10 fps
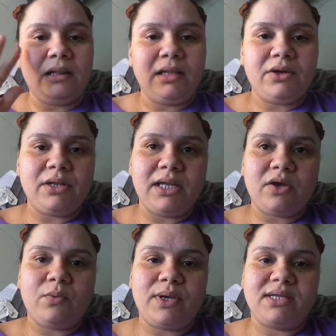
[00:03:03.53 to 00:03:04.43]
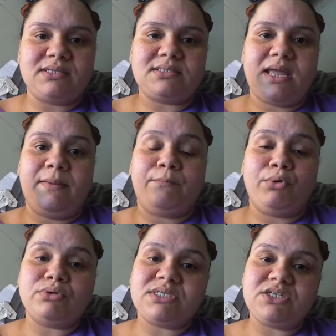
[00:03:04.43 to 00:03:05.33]
clear liquids and
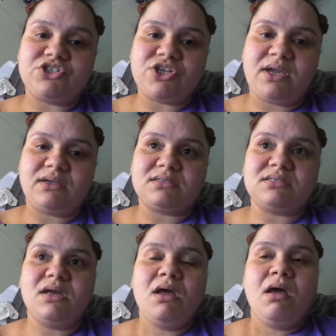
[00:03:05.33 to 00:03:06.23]
protein shakes.